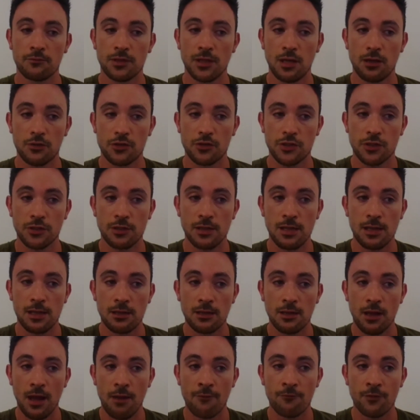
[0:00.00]
reduction
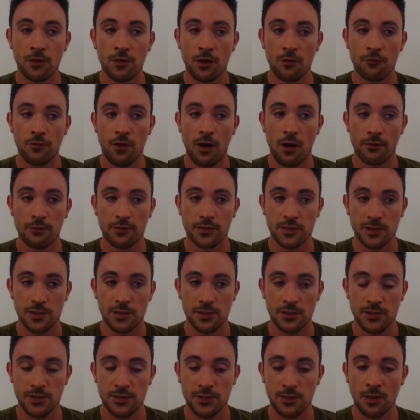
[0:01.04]
in envelope
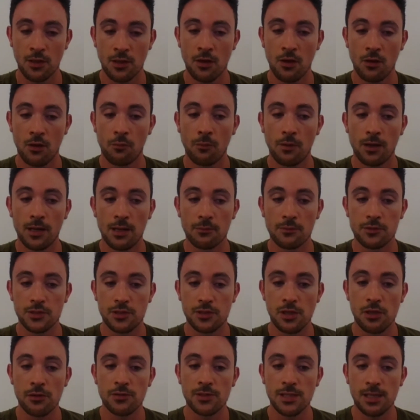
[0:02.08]
viruses when it was
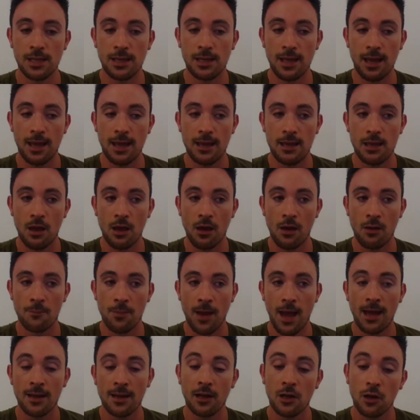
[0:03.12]
using a
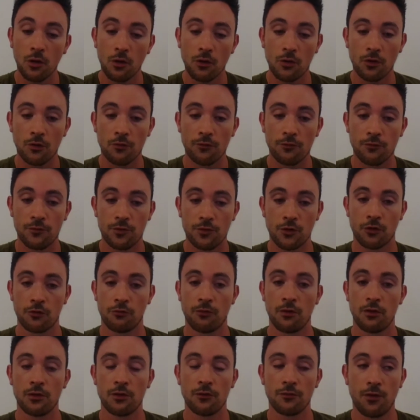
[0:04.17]
analog of the
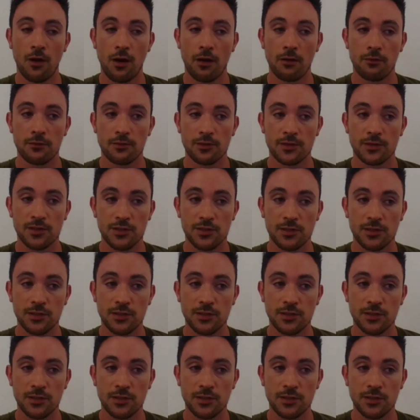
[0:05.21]
coronavirus.